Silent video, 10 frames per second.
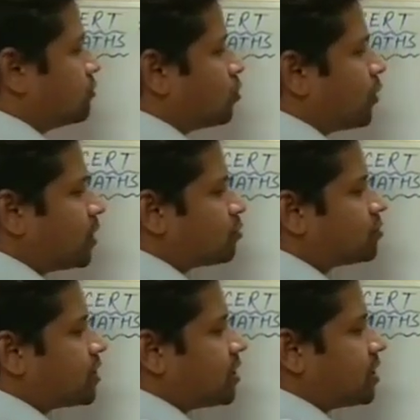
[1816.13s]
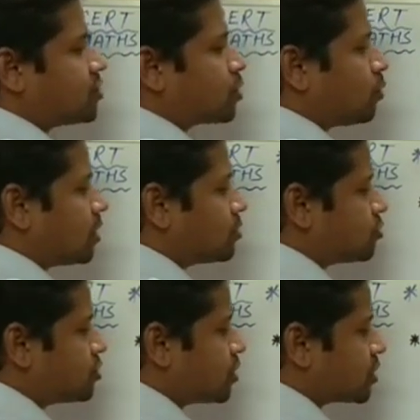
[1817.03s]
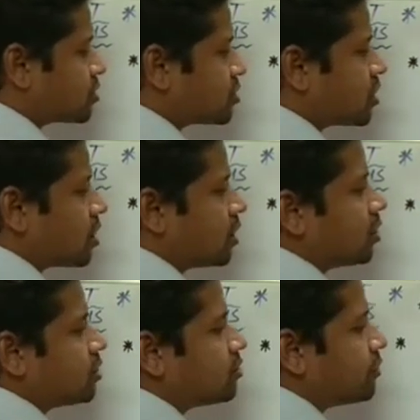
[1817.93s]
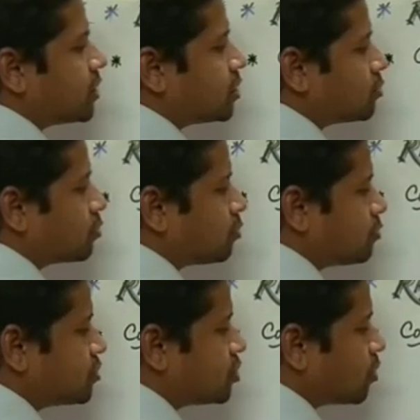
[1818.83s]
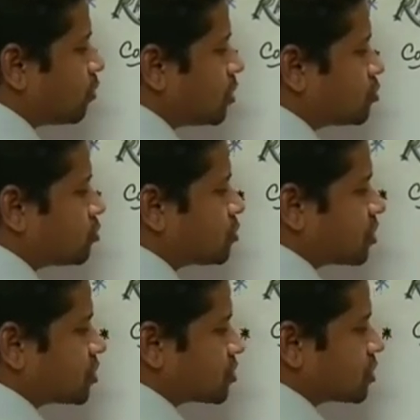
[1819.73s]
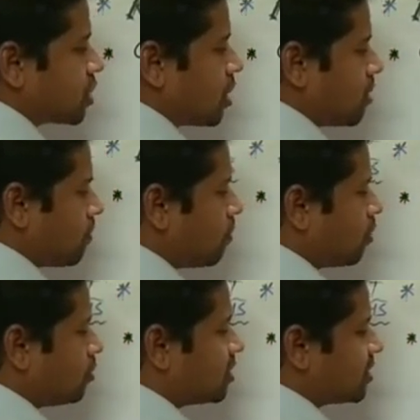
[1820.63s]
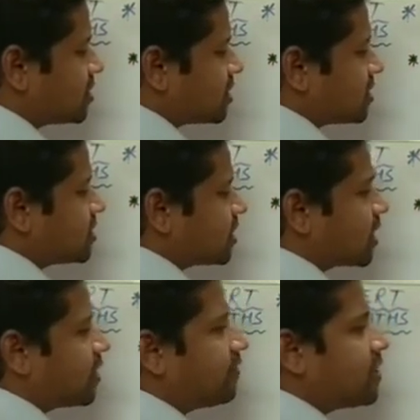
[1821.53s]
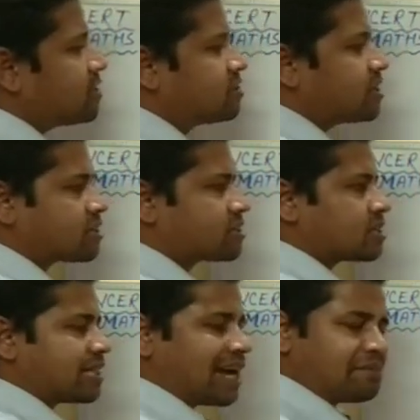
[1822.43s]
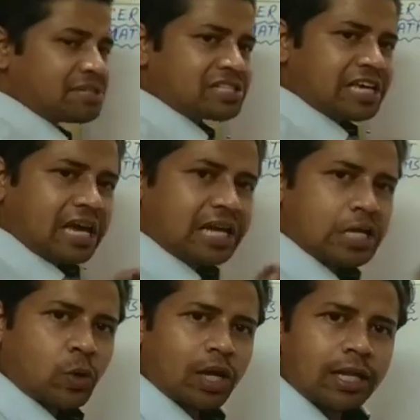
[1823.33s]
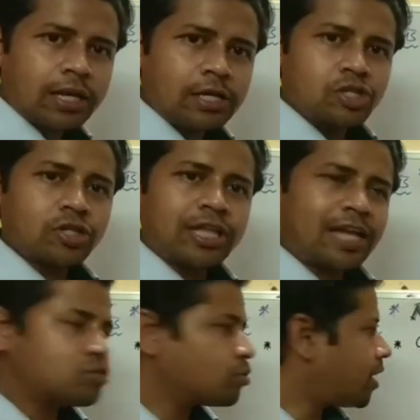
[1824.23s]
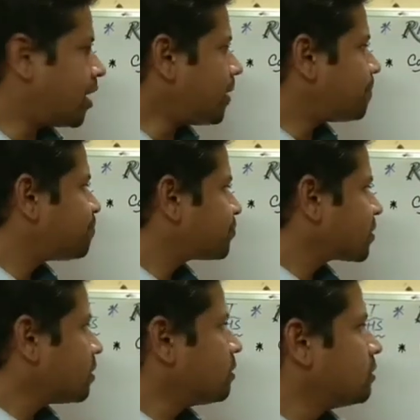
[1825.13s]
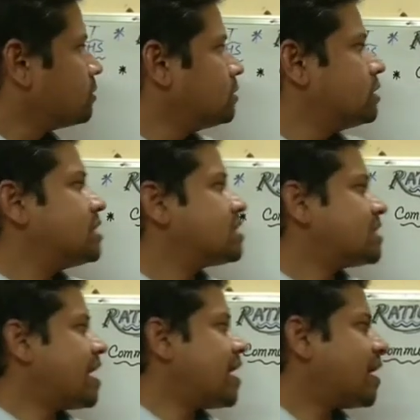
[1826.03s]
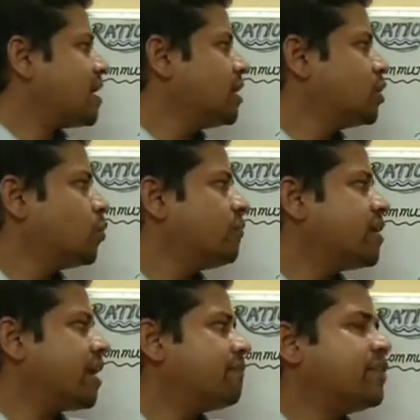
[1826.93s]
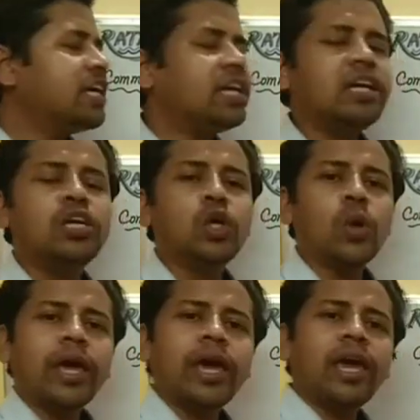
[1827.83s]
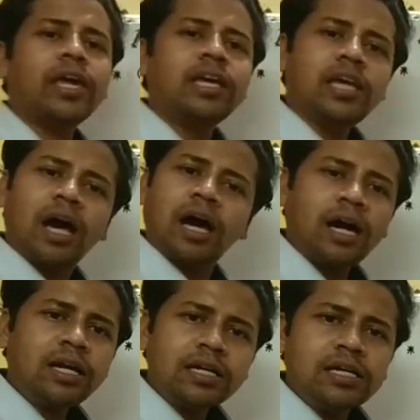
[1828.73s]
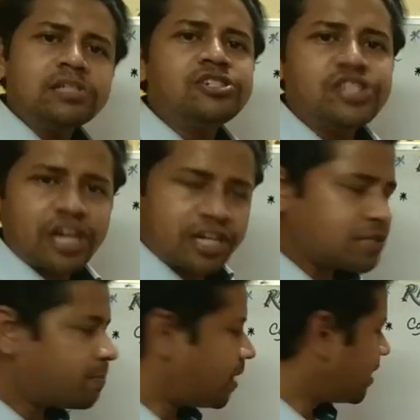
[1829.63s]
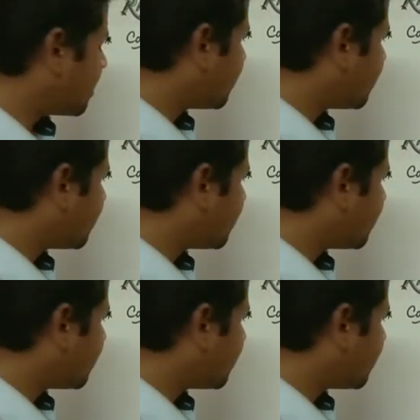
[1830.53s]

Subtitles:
2 into 3 is equals to 6. 3 into 2 is equal to 6. Both the results are giving 6. That means they are equal. So that's why this A into B and B into A are satisfying